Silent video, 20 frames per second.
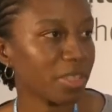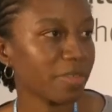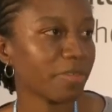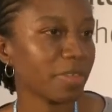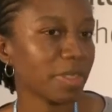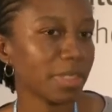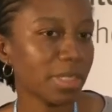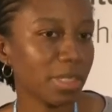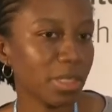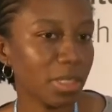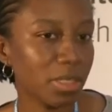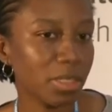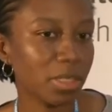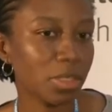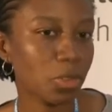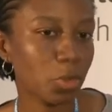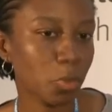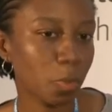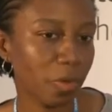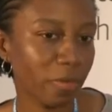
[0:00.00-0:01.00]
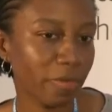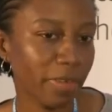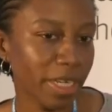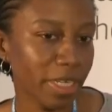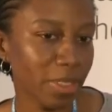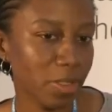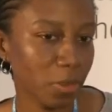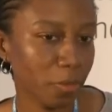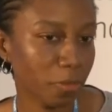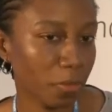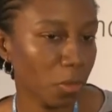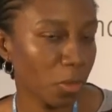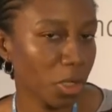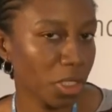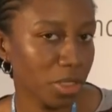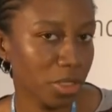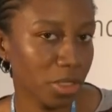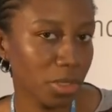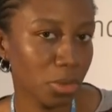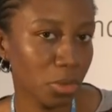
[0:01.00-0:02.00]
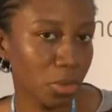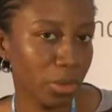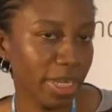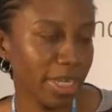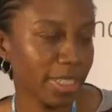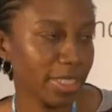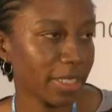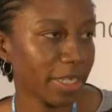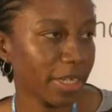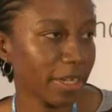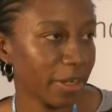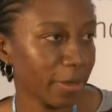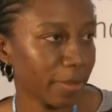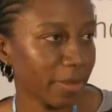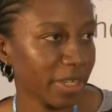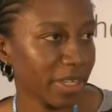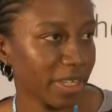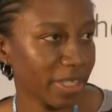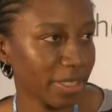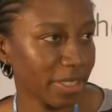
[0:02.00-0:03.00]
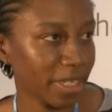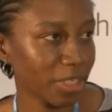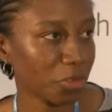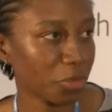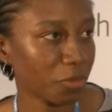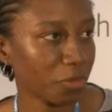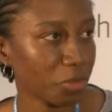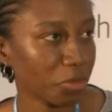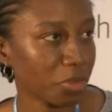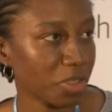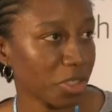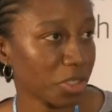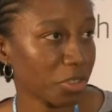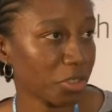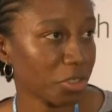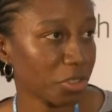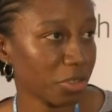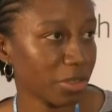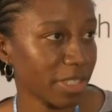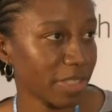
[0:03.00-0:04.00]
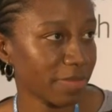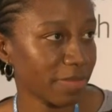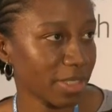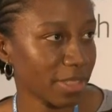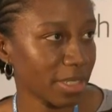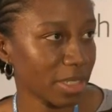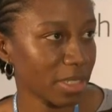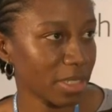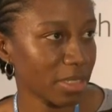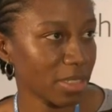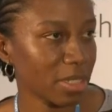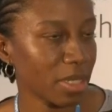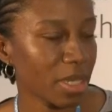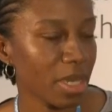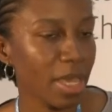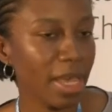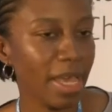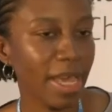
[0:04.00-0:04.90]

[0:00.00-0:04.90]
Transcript: the facility supervisor for what is known as the Caribbean Catastrophe Risk Insurance Facility.